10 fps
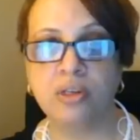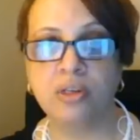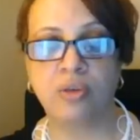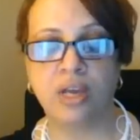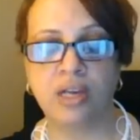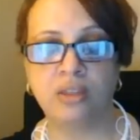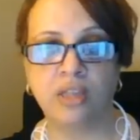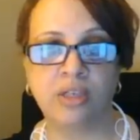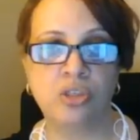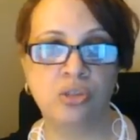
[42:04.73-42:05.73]
You can do
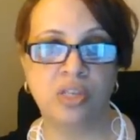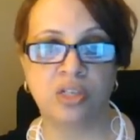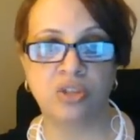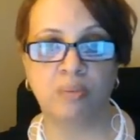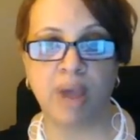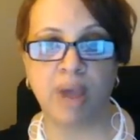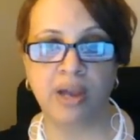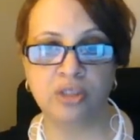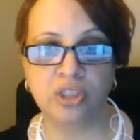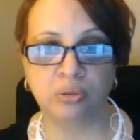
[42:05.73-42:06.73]
anything that you set your
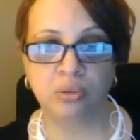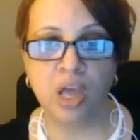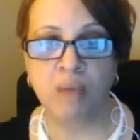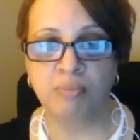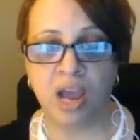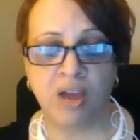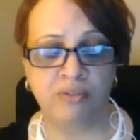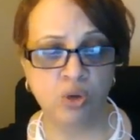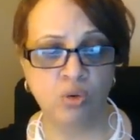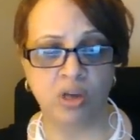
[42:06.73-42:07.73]
mind to. Now,
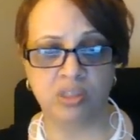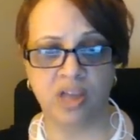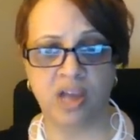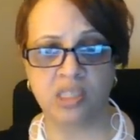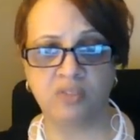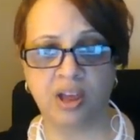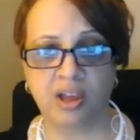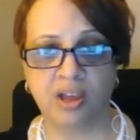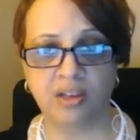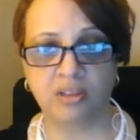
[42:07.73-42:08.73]
if you are
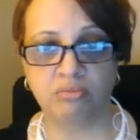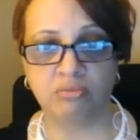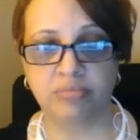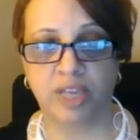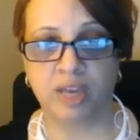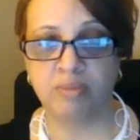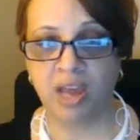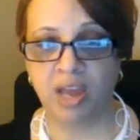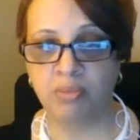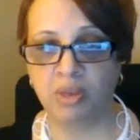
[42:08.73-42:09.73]
satisfied, get
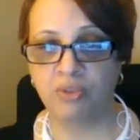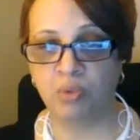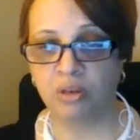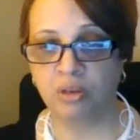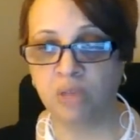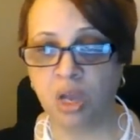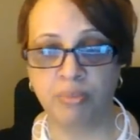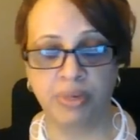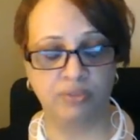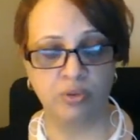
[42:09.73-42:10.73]
mad at me if you want,
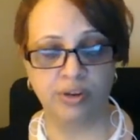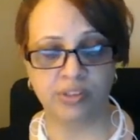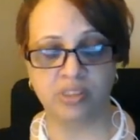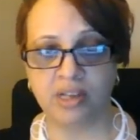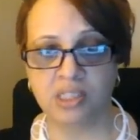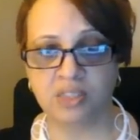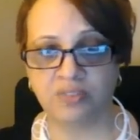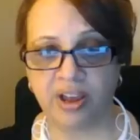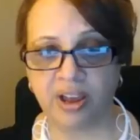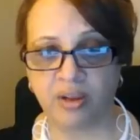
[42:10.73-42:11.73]
but if you are
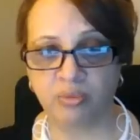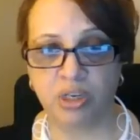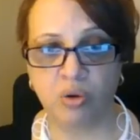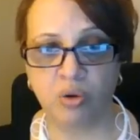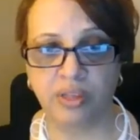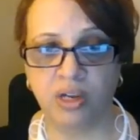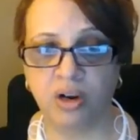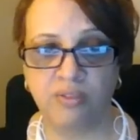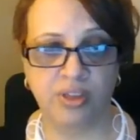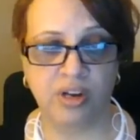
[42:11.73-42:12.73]
satisfied with knowing that
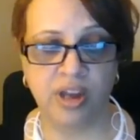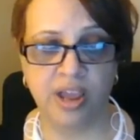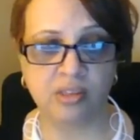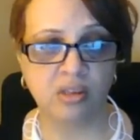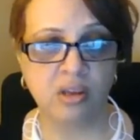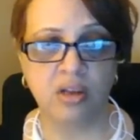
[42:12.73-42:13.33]
over the next,